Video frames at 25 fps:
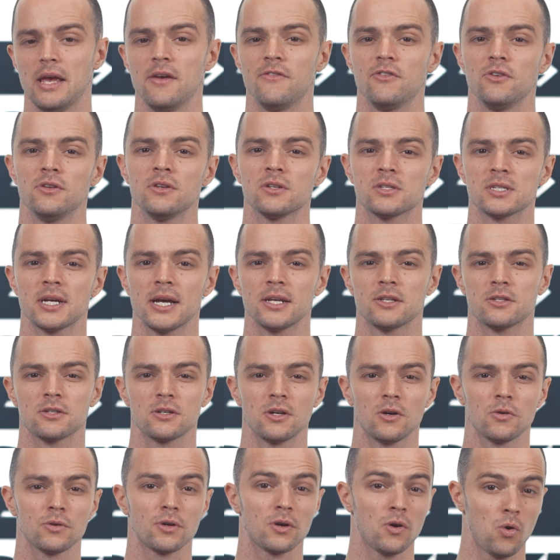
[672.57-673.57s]
If you decide to
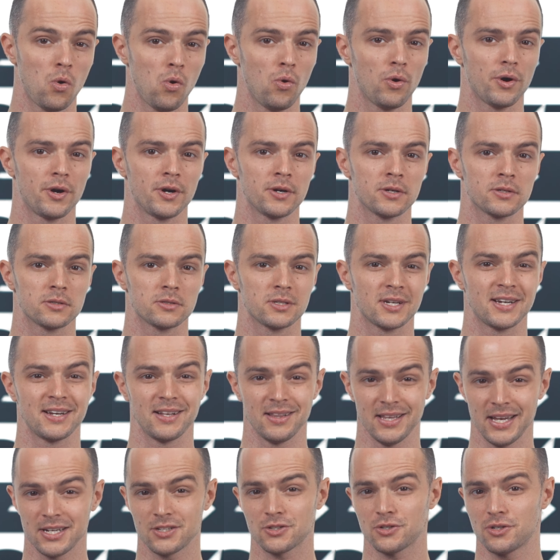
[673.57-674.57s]
go to court to
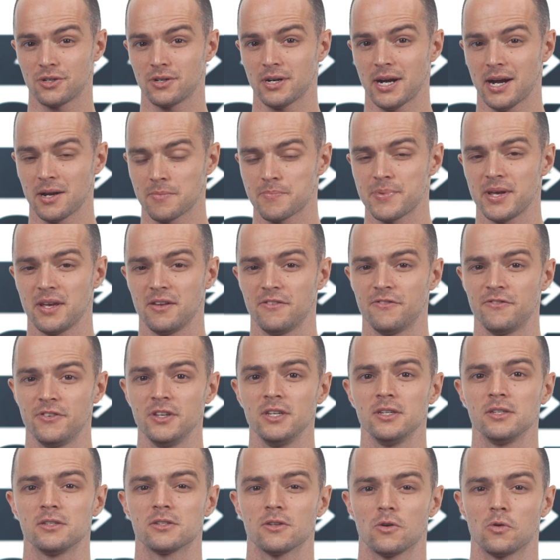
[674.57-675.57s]
collect your unpaid
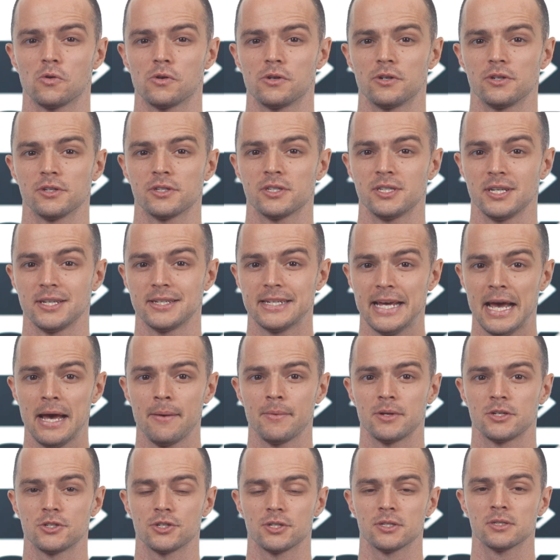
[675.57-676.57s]
fees or seek
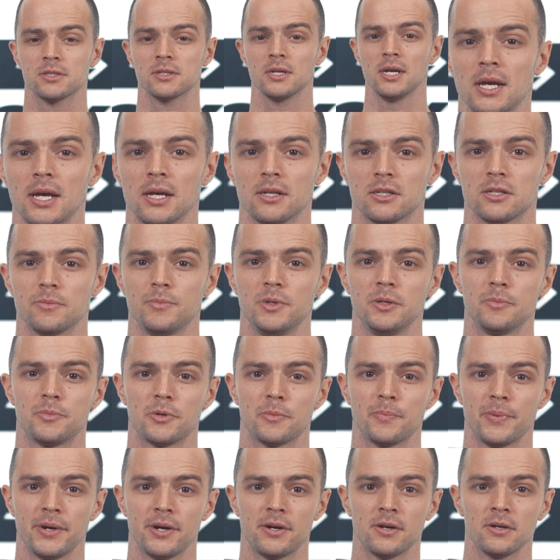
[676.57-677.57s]
damages, to be
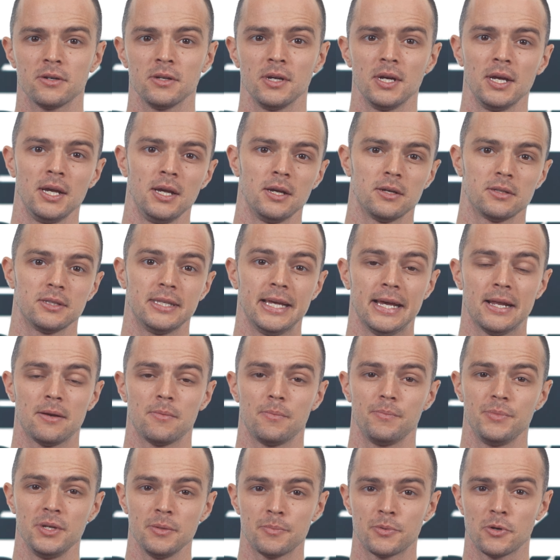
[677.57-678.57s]
prepared, then
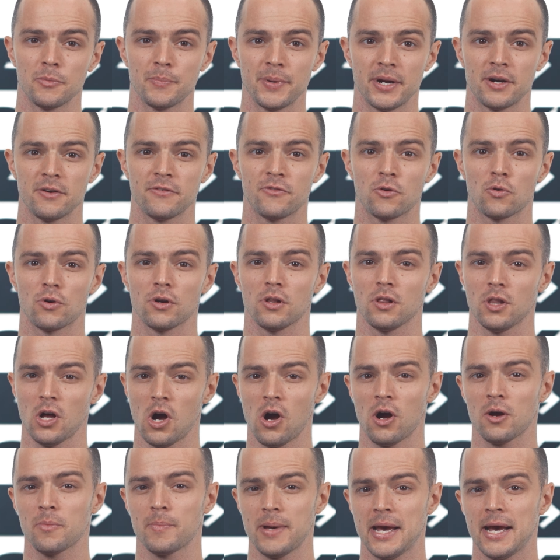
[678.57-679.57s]
be prepared for a
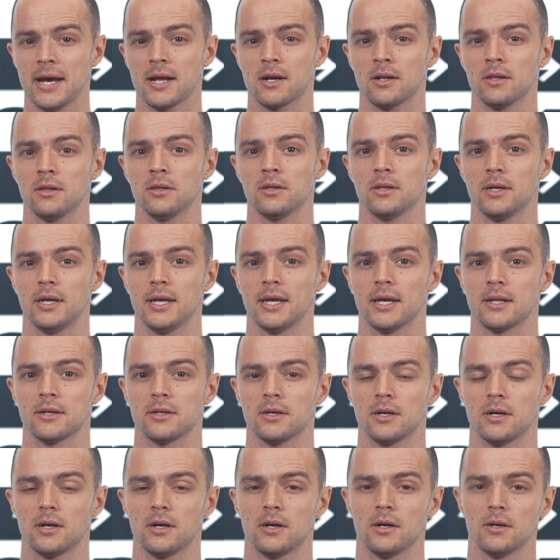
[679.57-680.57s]
long battle and
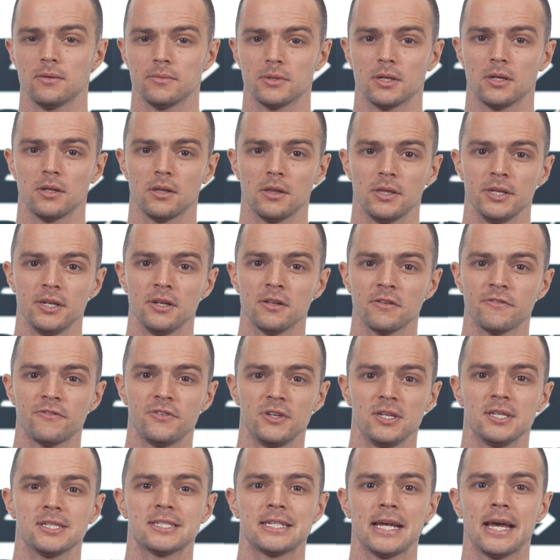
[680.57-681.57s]
uh, legal
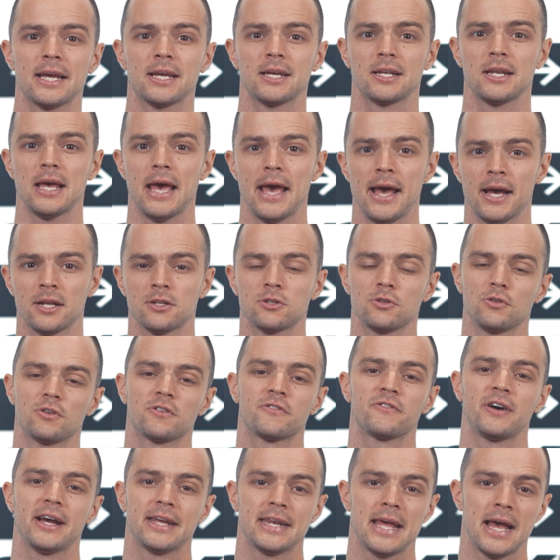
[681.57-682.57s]
fees that can add to your
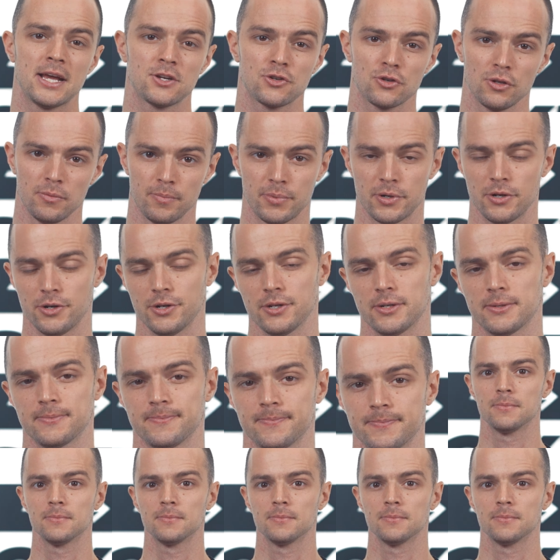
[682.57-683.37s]
financial burden.